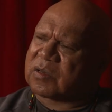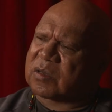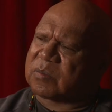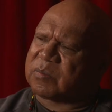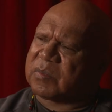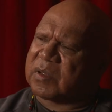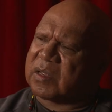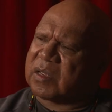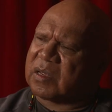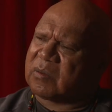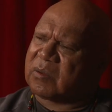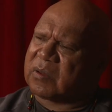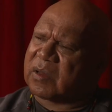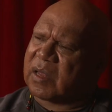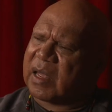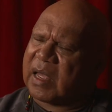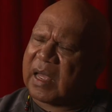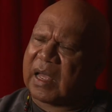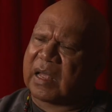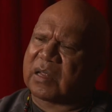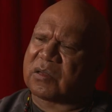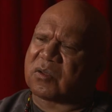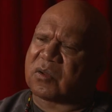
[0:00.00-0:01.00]
at me with her
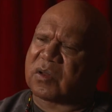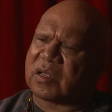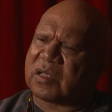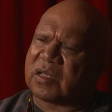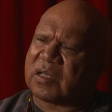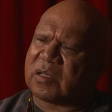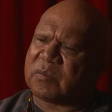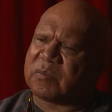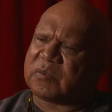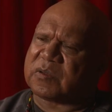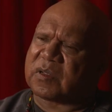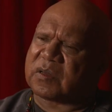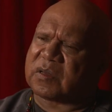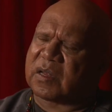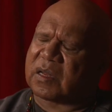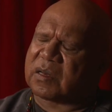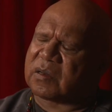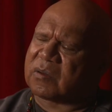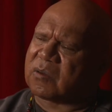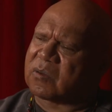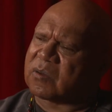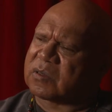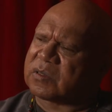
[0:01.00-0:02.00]
hands on her hips and
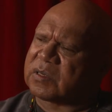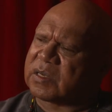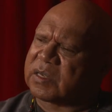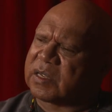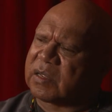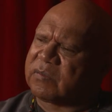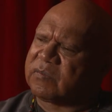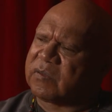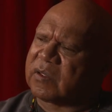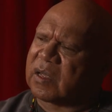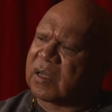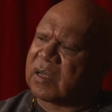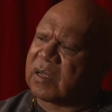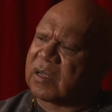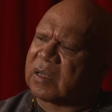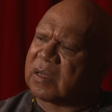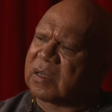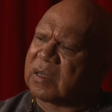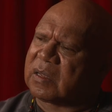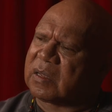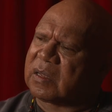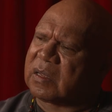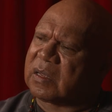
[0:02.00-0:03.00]
that look she give you,
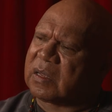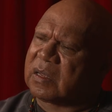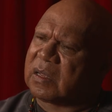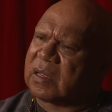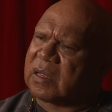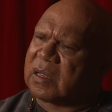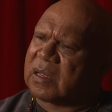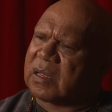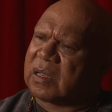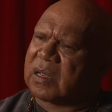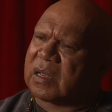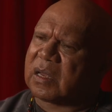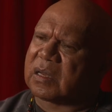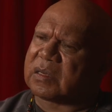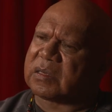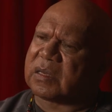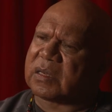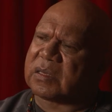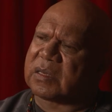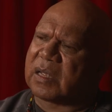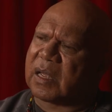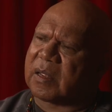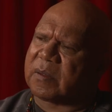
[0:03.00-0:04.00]
and
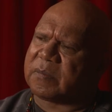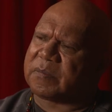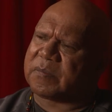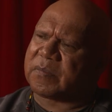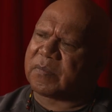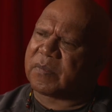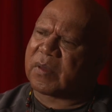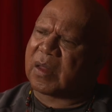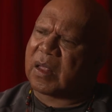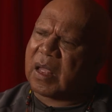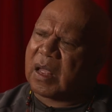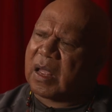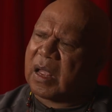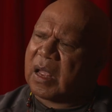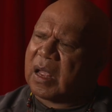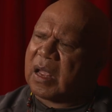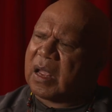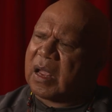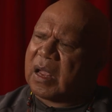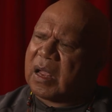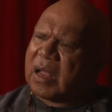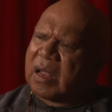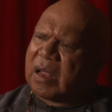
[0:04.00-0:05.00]
she said,
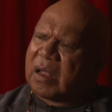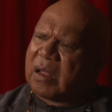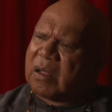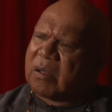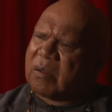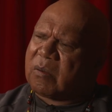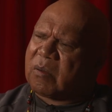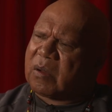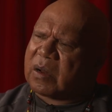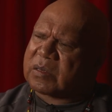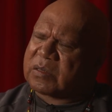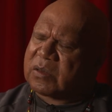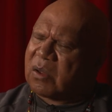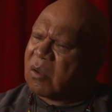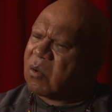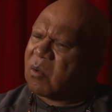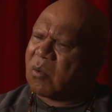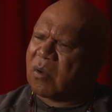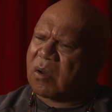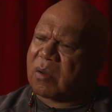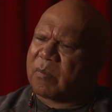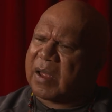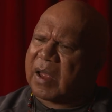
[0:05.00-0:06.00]
"Well, it's not
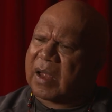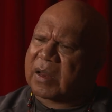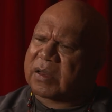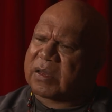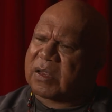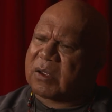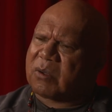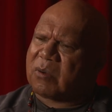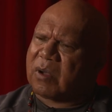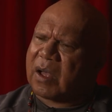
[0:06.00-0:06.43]
all about you,